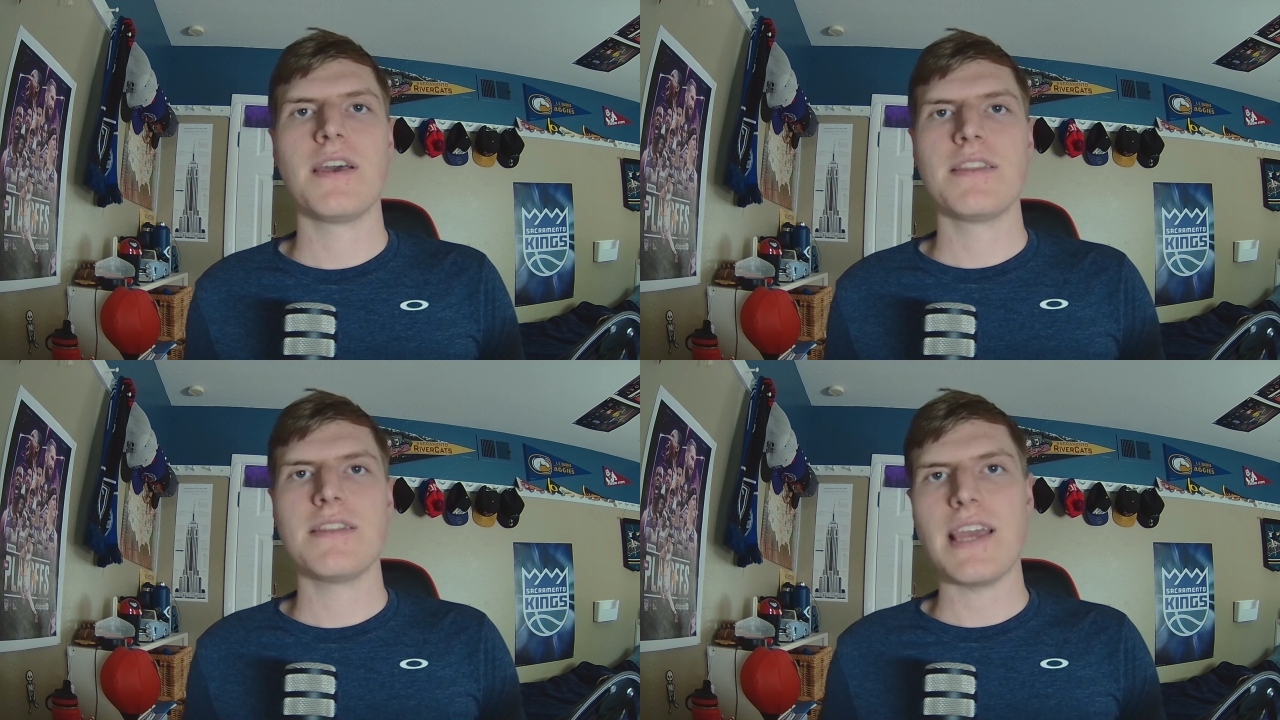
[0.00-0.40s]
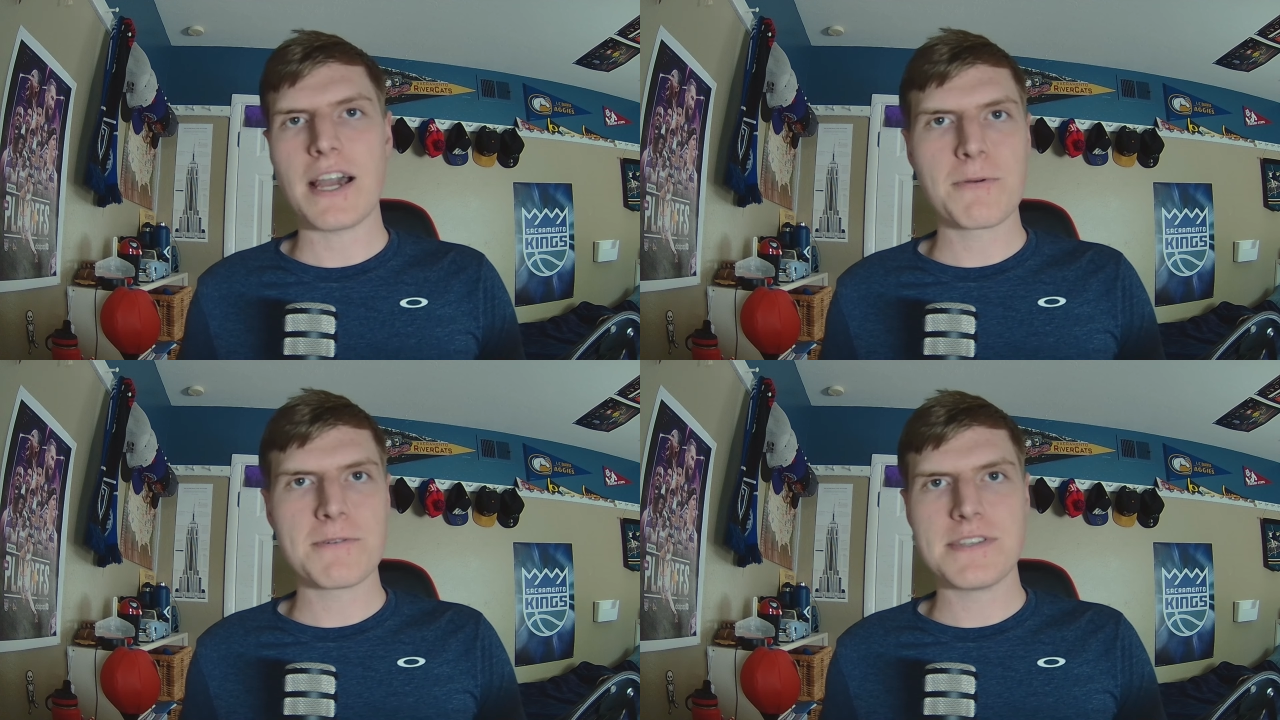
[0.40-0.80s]
The
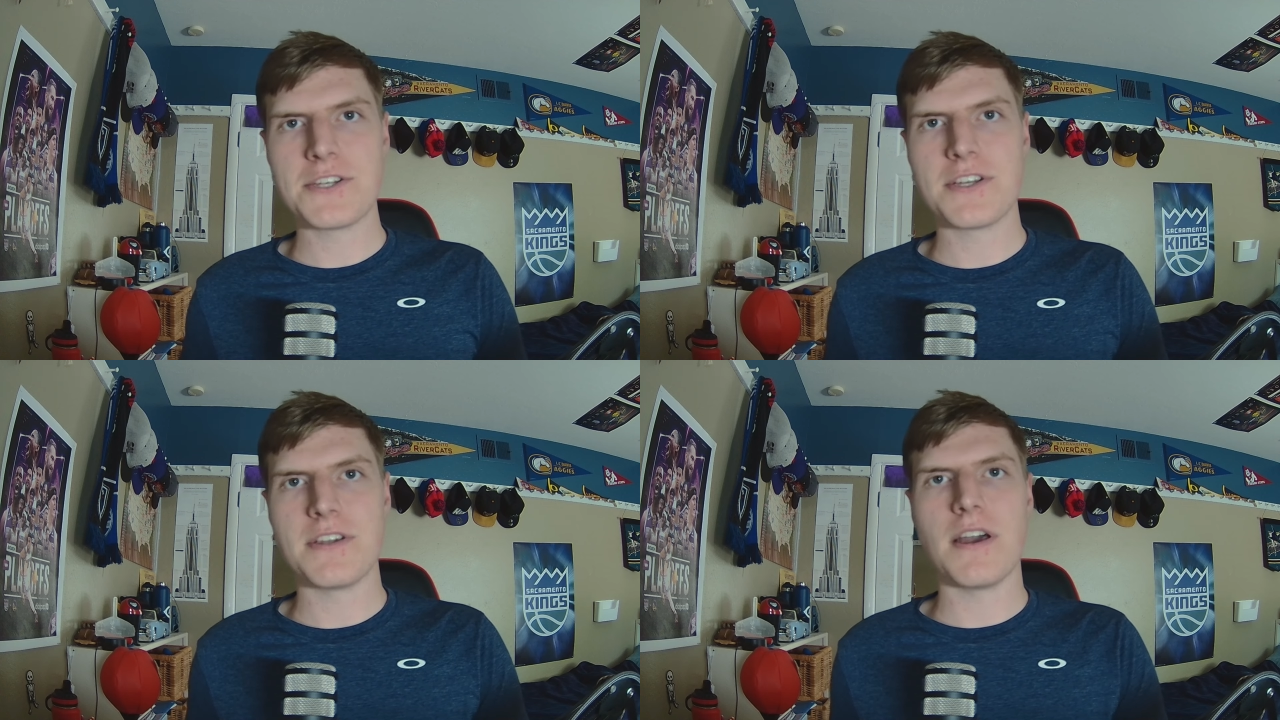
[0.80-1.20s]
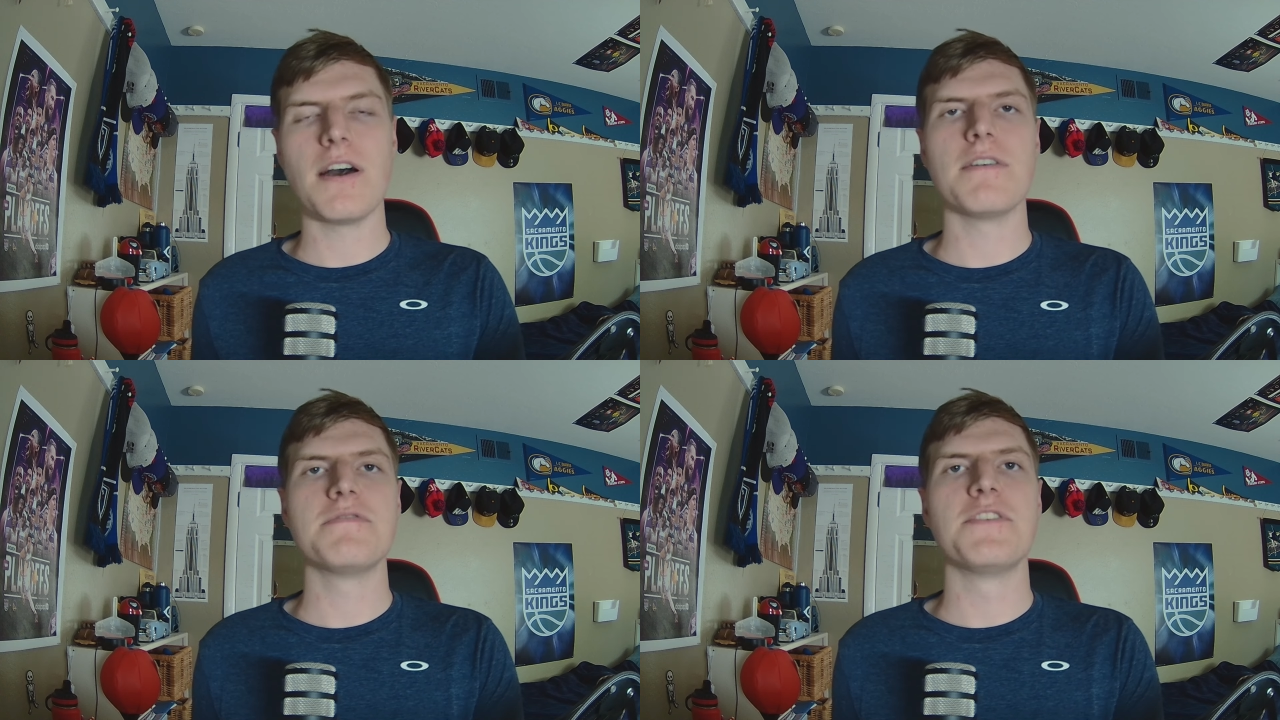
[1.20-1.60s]
acquisition
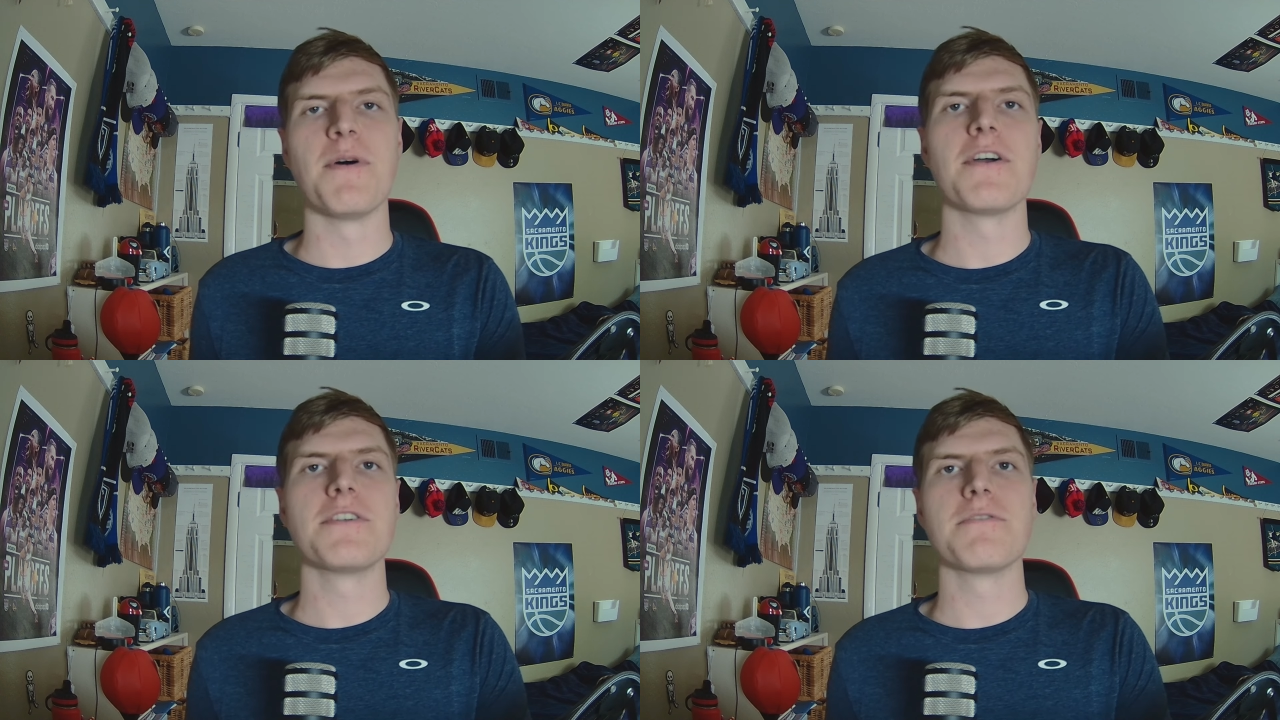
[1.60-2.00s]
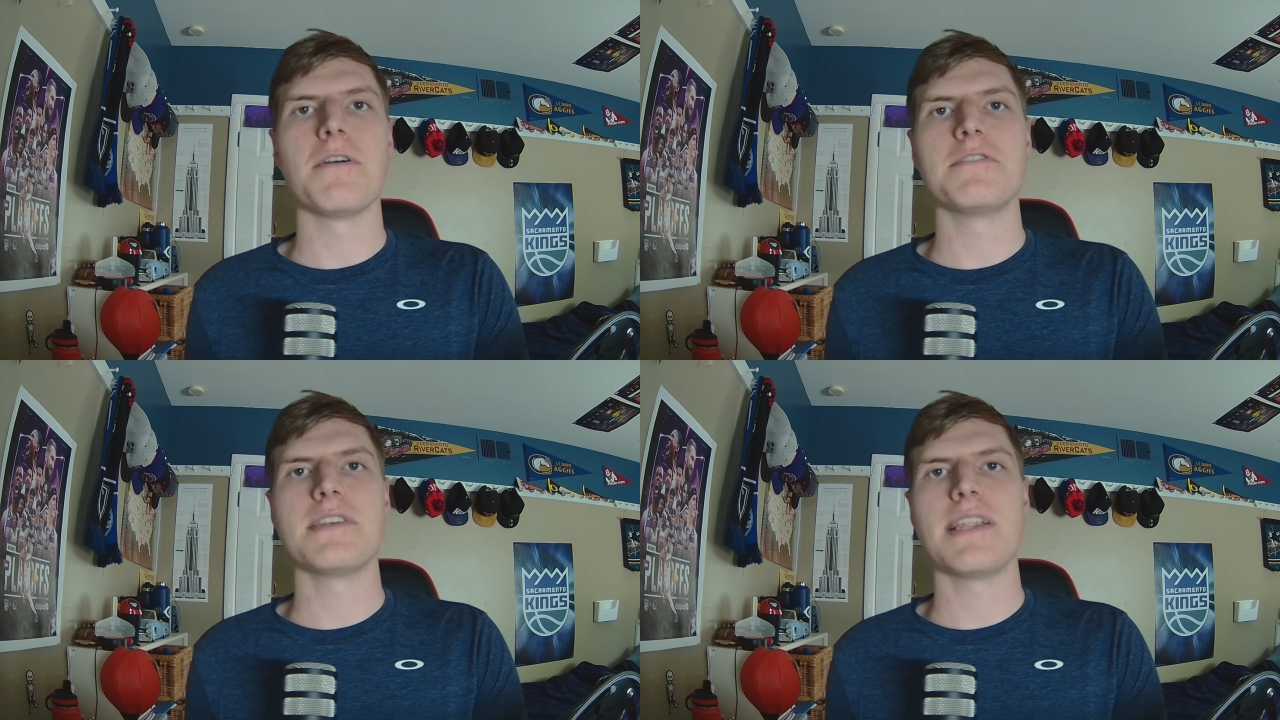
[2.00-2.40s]
of DeMar
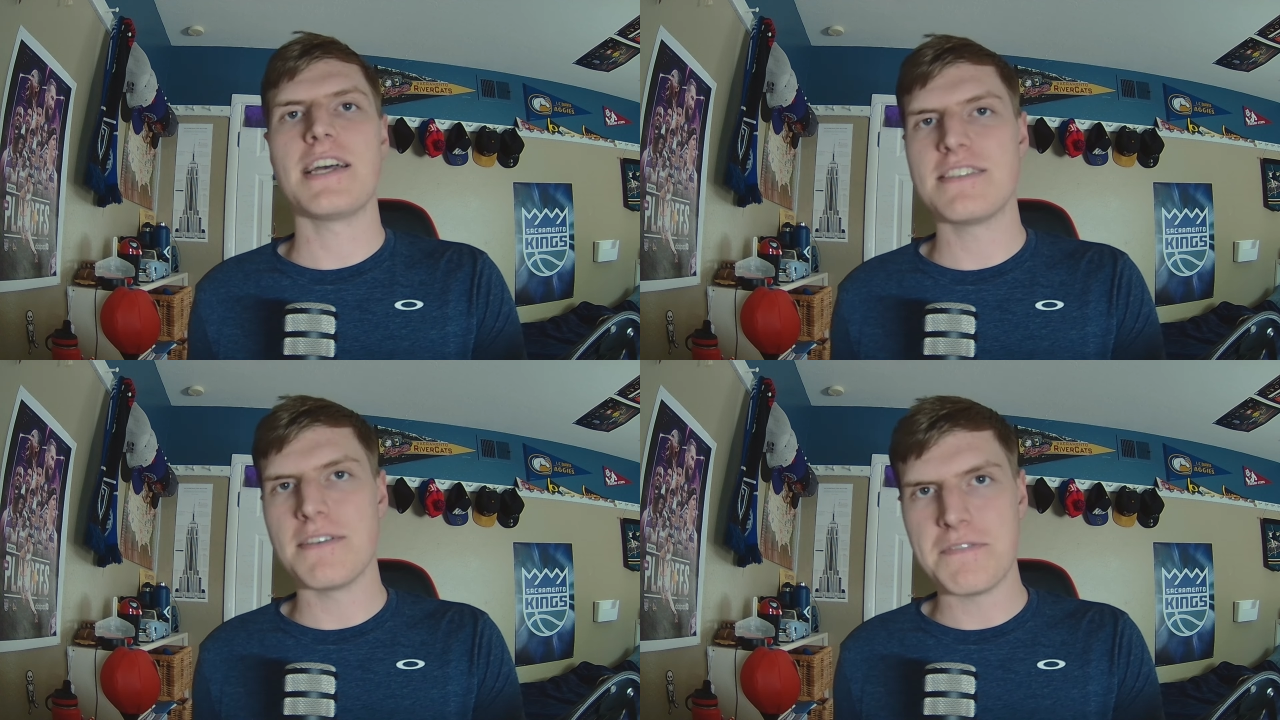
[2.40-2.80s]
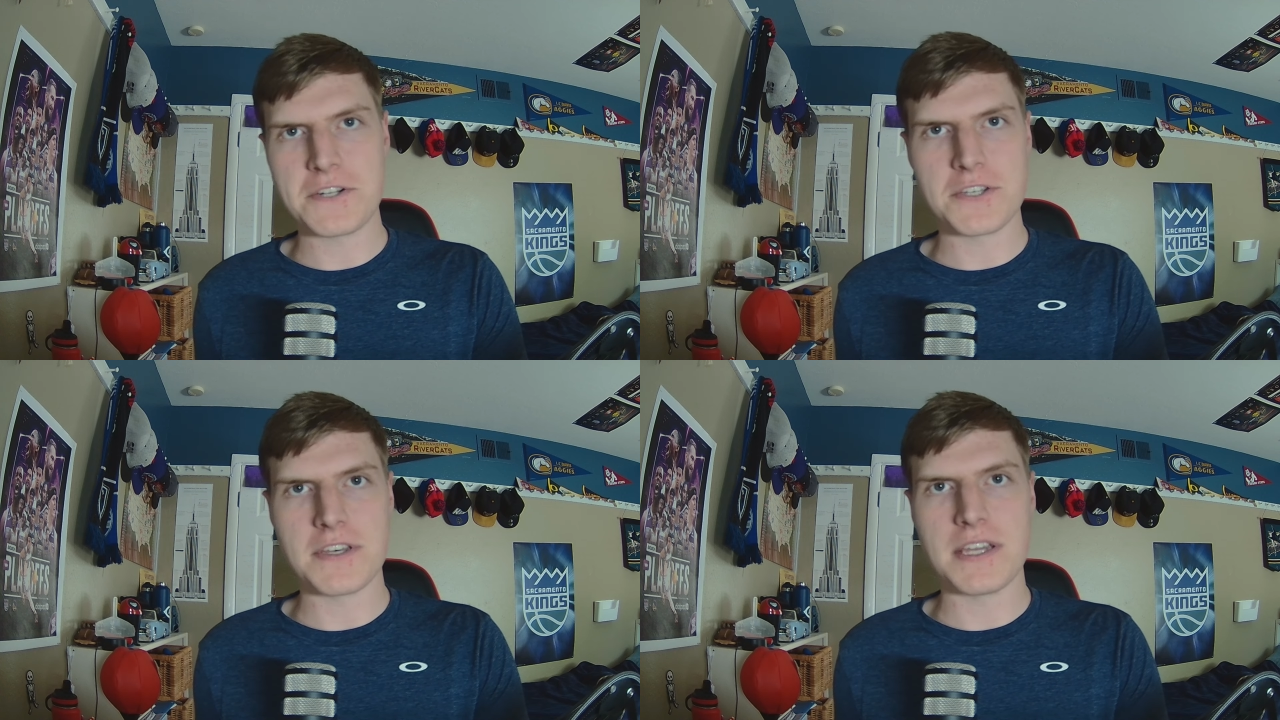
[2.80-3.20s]
DeRozan has
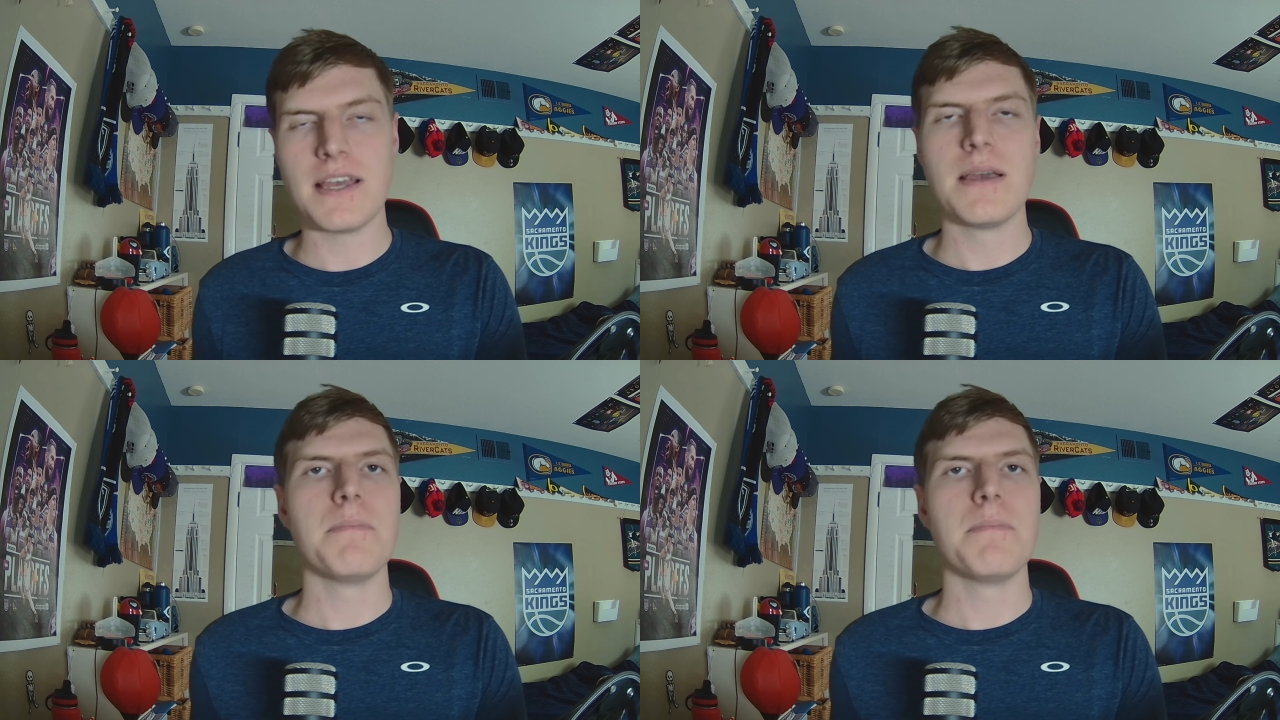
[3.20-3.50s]
officially